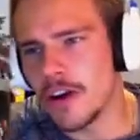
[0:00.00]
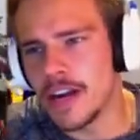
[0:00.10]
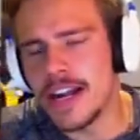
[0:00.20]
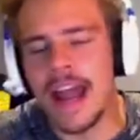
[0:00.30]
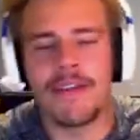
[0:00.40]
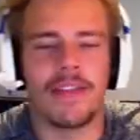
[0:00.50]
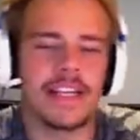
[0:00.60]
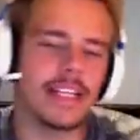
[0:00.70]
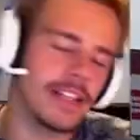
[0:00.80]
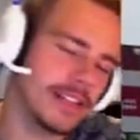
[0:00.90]
are never
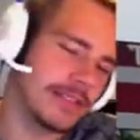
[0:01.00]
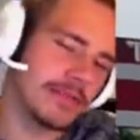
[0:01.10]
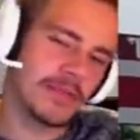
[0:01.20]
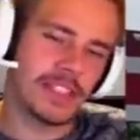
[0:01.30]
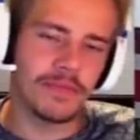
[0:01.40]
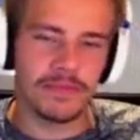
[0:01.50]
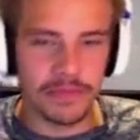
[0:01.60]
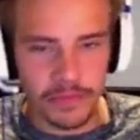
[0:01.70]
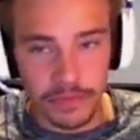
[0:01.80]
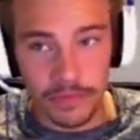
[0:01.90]
like
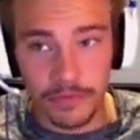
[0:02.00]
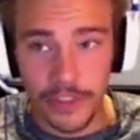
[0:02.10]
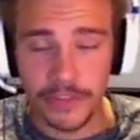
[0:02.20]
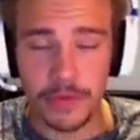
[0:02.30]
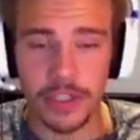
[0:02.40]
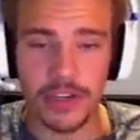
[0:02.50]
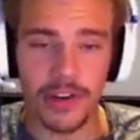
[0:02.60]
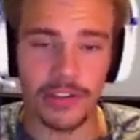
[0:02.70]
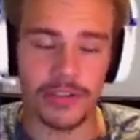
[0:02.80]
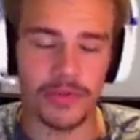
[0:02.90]
fifty-one
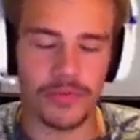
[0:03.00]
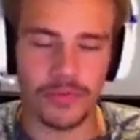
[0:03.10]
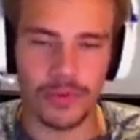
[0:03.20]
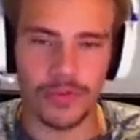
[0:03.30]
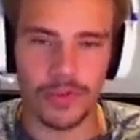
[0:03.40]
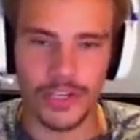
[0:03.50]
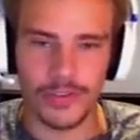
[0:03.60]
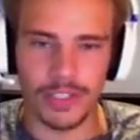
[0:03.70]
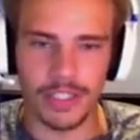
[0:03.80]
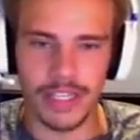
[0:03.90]
yarders. We're, we're
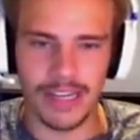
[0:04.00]
drilling